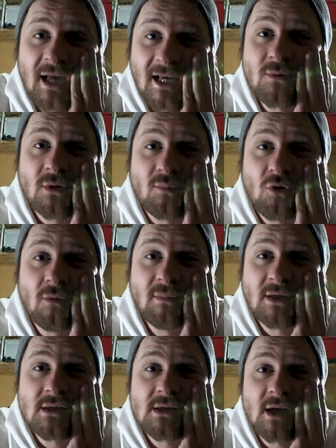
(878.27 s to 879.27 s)
That's what the
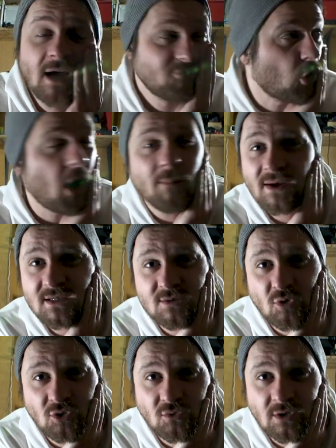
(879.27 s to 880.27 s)
problem is. I've got a
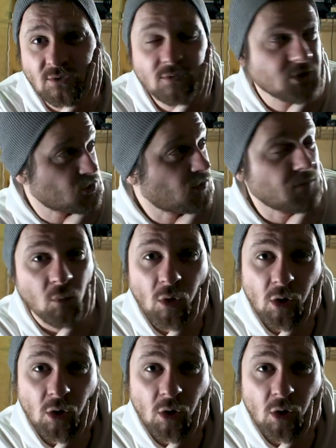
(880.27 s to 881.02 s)
business model now. It's on my